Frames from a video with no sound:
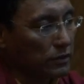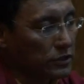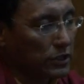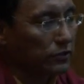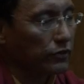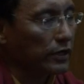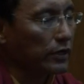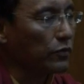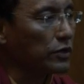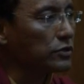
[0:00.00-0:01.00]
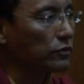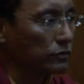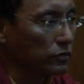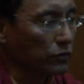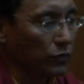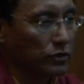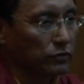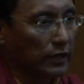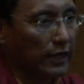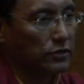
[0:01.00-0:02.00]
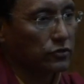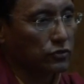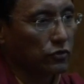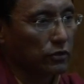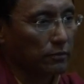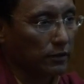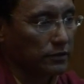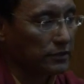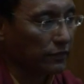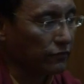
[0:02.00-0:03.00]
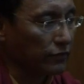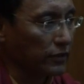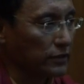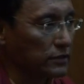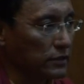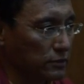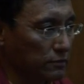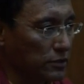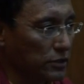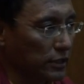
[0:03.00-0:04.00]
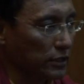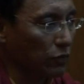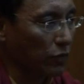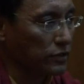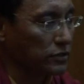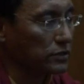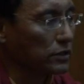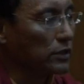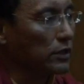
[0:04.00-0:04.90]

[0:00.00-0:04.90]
generally we don't like to talk about the sufferings, especially in the West.